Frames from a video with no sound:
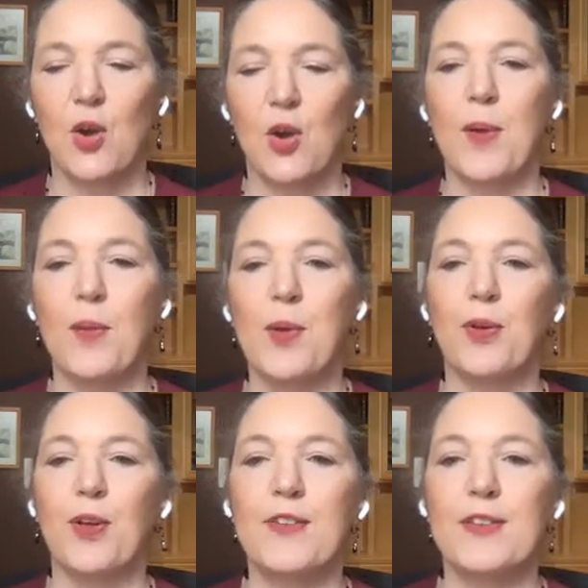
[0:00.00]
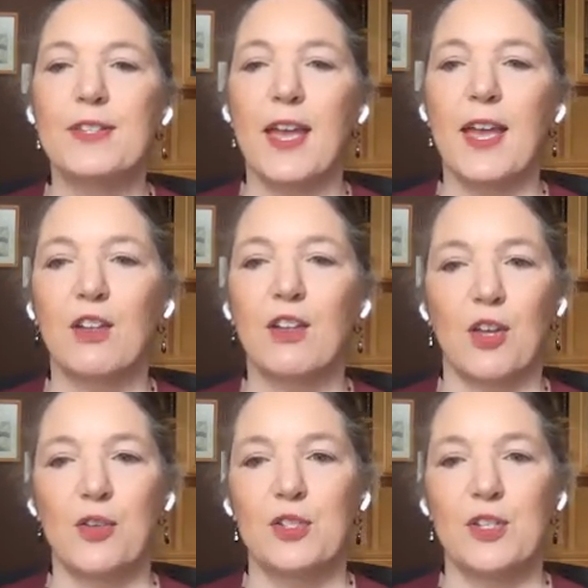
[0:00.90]
Where we previously had
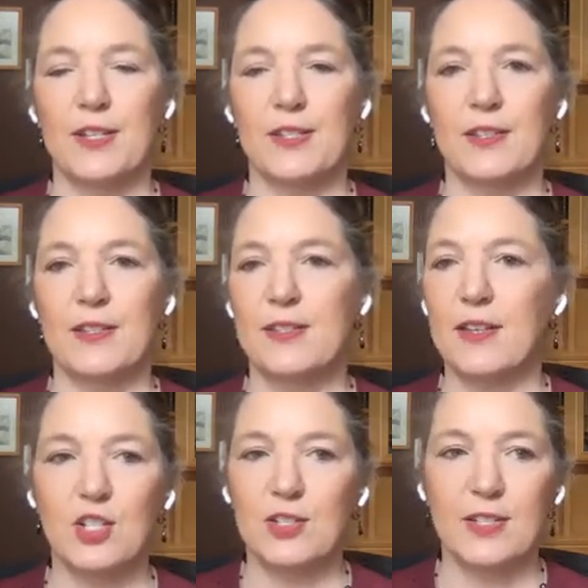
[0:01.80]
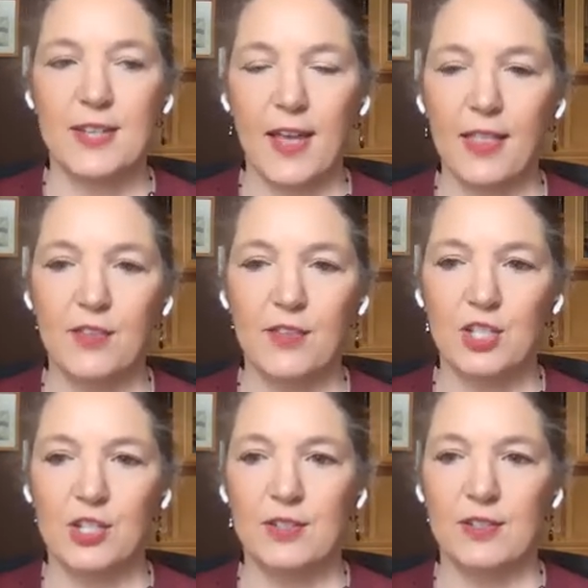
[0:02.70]
closed devices, such as in
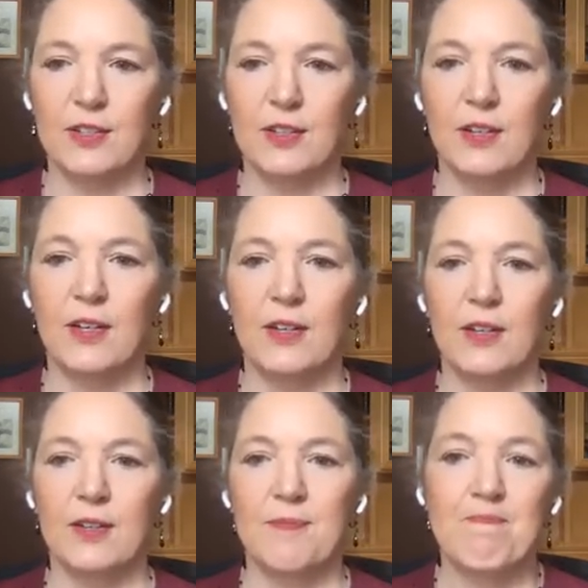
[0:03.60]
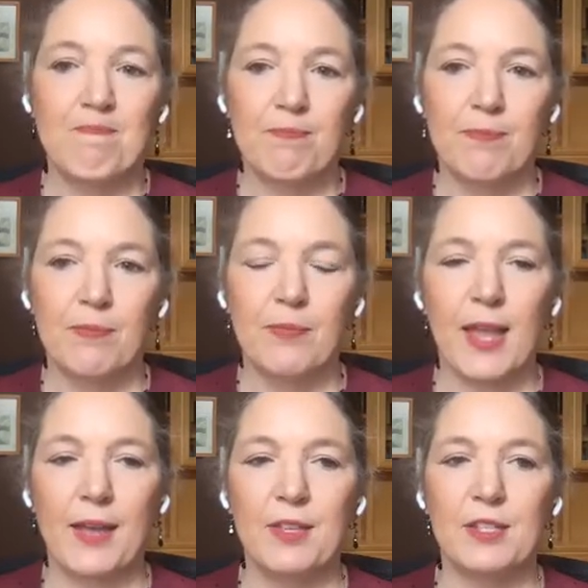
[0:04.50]
televisions,
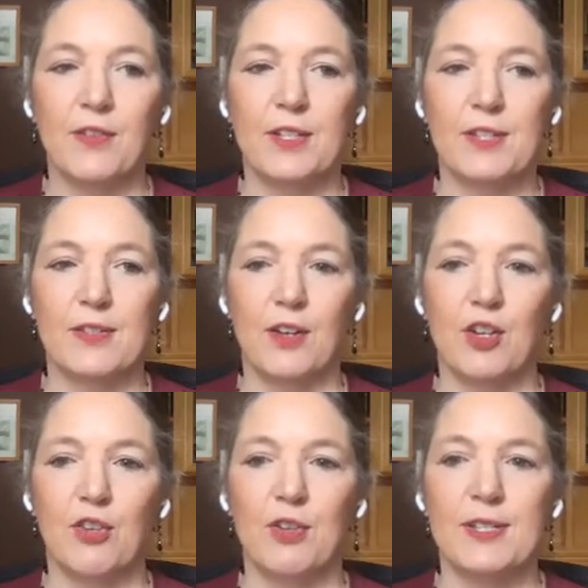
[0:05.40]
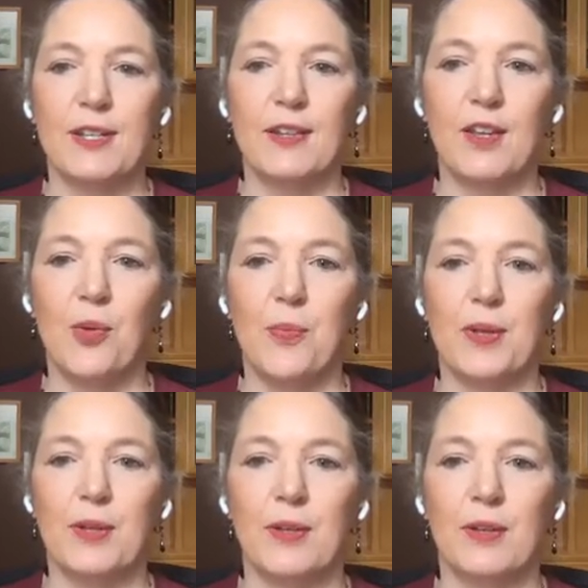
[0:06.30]
now these devices are increasingly
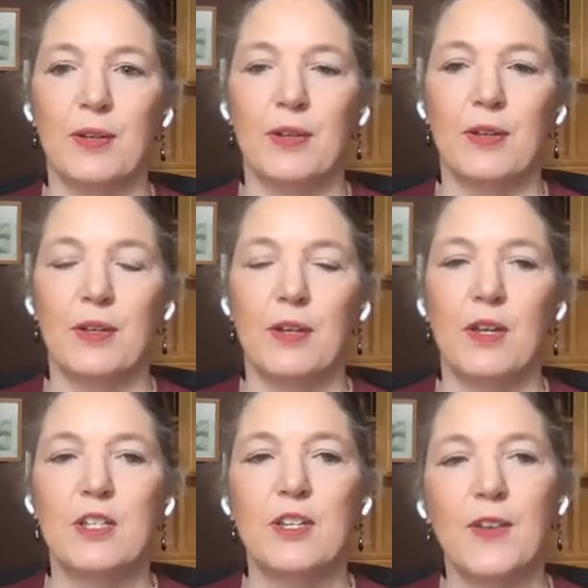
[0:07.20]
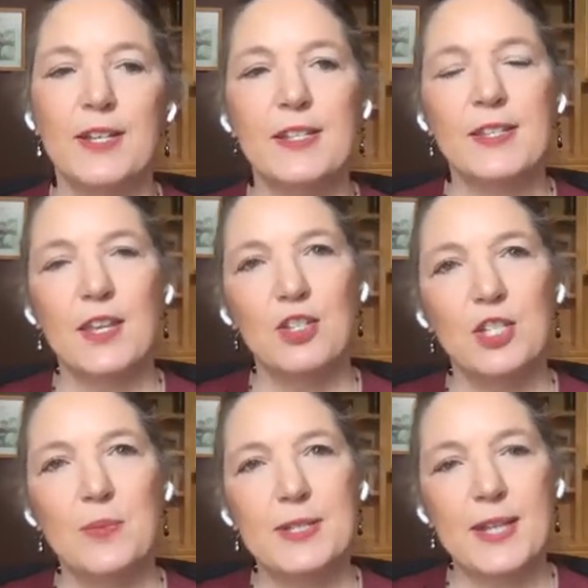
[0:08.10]
open. Devices that used
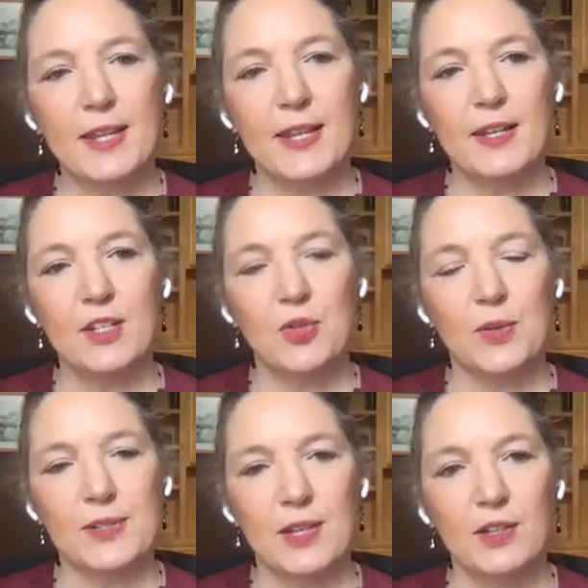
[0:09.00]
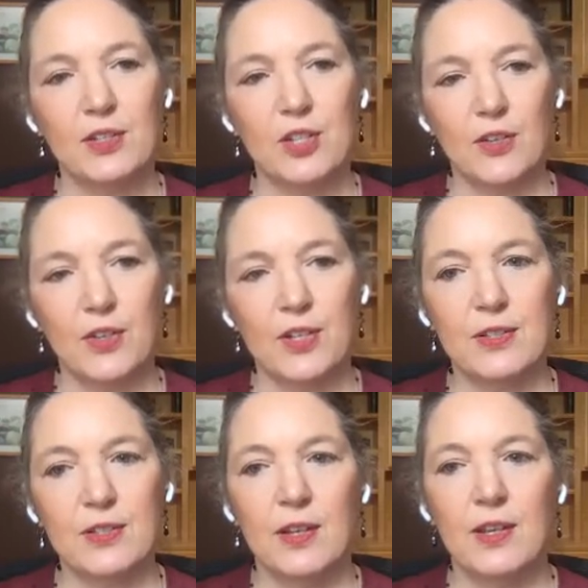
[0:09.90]
to be dedicated to a single
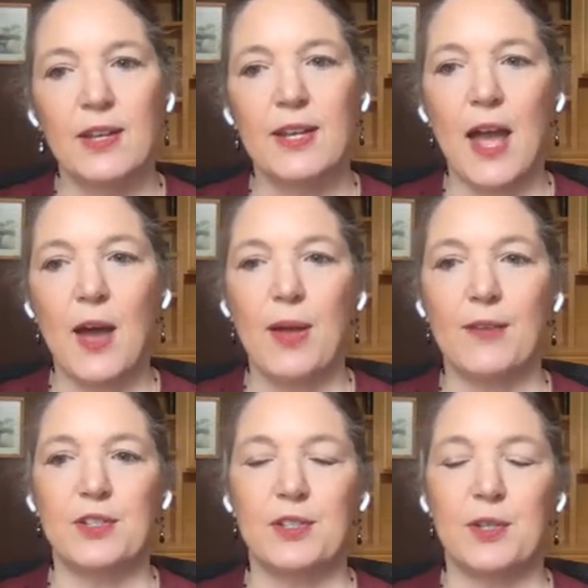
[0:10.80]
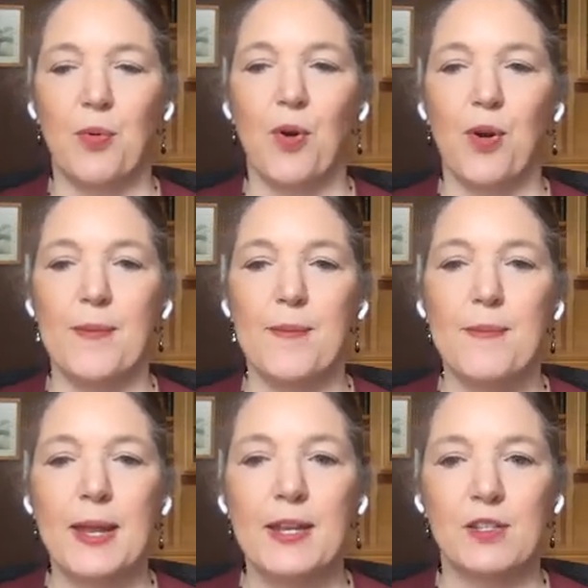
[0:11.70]
service now have to support
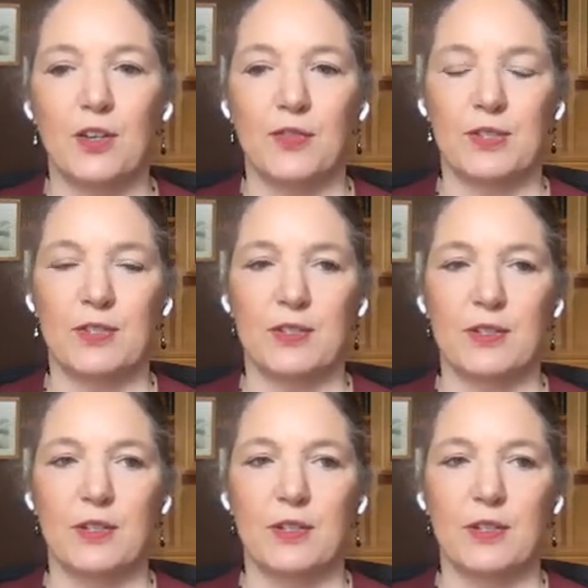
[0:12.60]
many services.